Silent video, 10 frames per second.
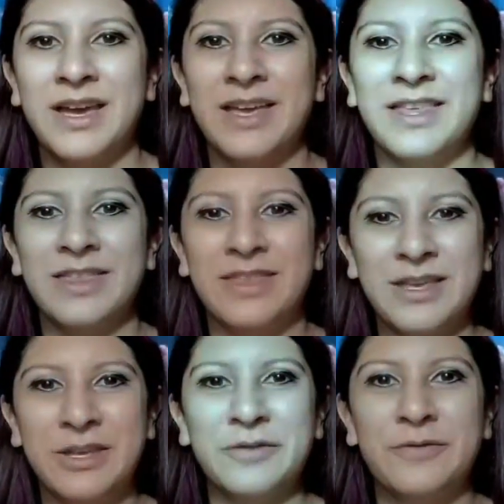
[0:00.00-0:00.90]
I
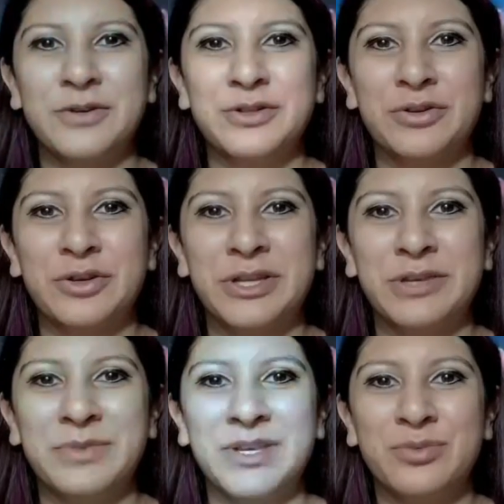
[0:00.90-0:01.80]
thank you for
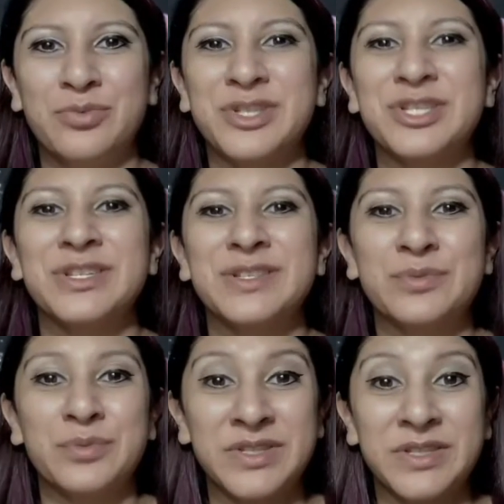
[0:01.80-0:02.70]
joining me, witches,
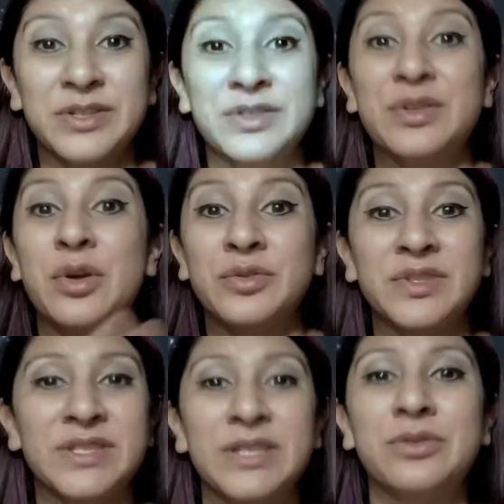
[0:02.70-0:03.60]
wizards,
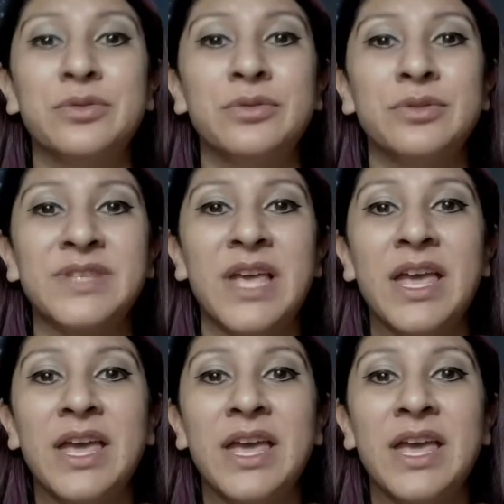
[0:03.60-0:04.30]
ghosts, and ghouls.